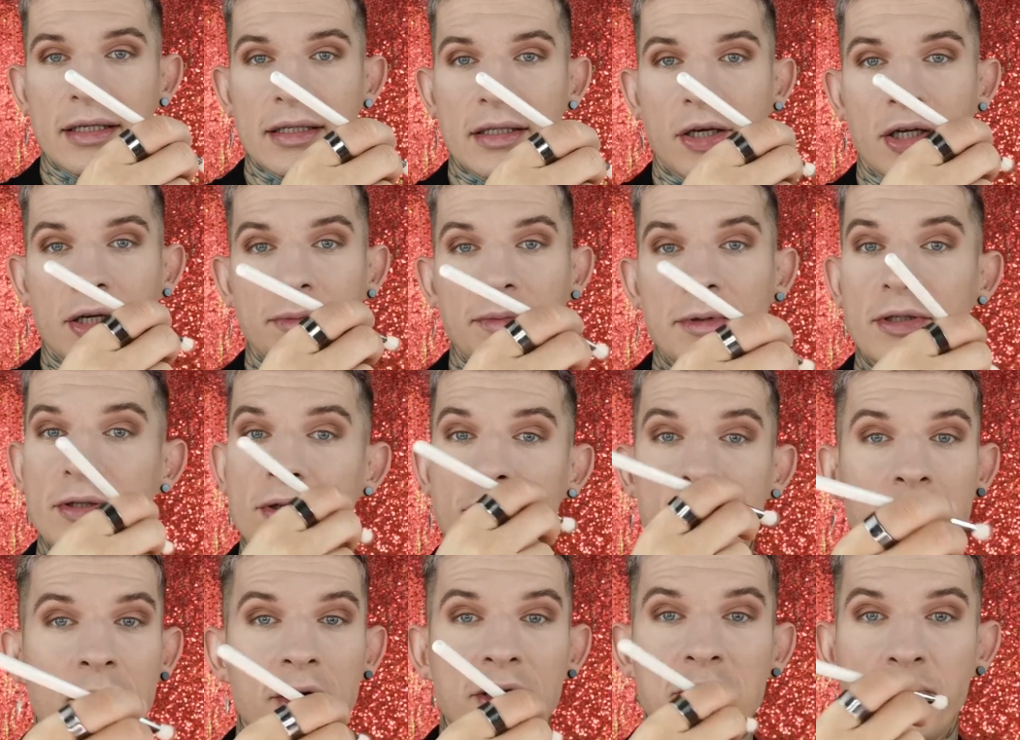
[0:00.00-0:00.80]
It's gonna be
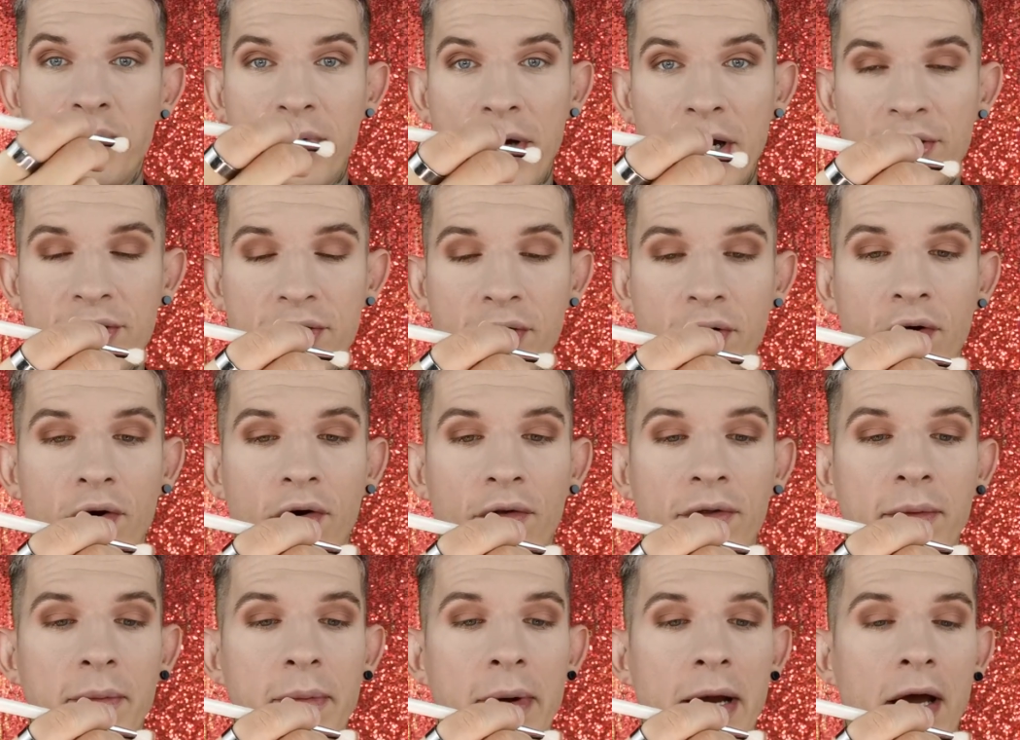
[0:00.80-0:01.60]
too much pressure
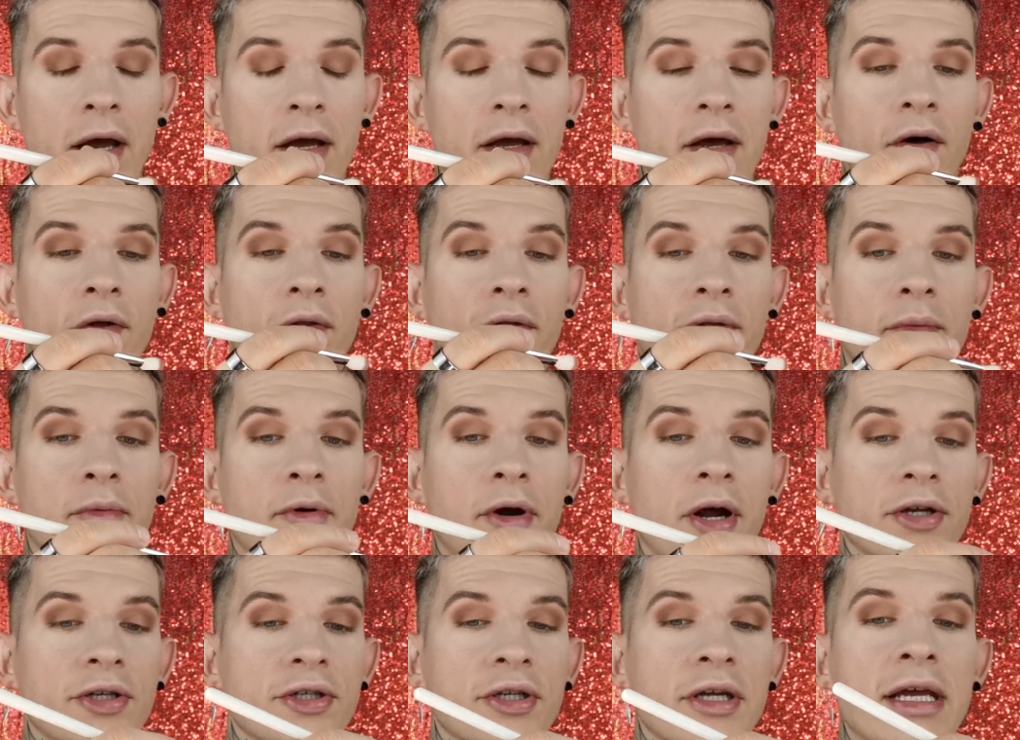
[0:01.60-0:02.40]
on the
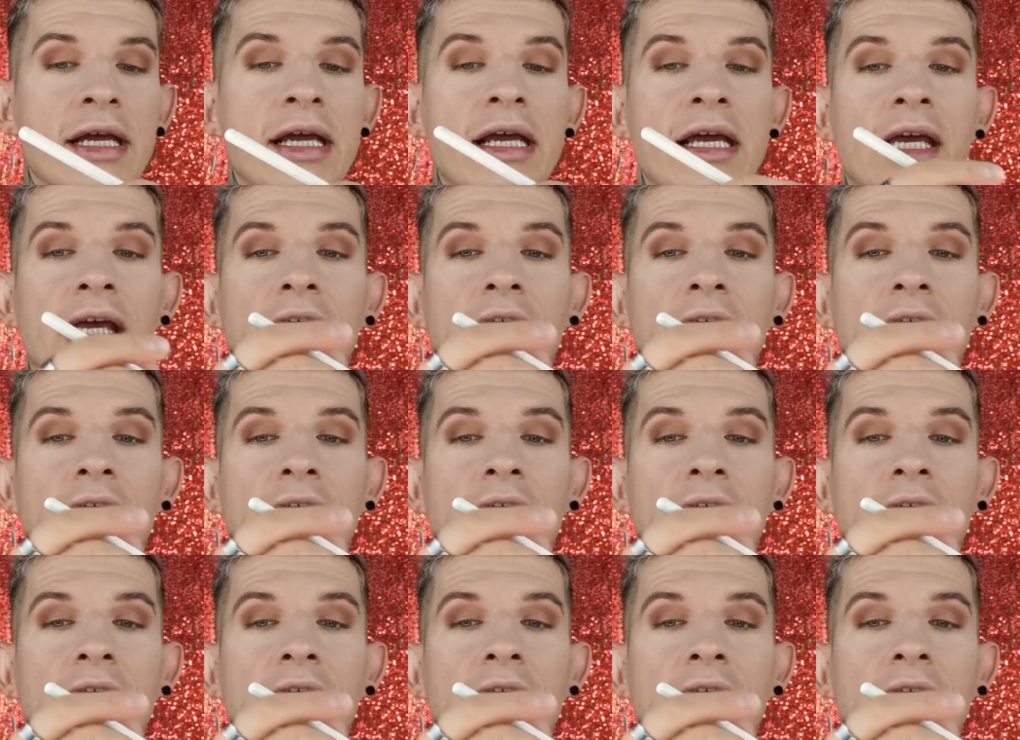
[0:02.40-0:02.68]
brush.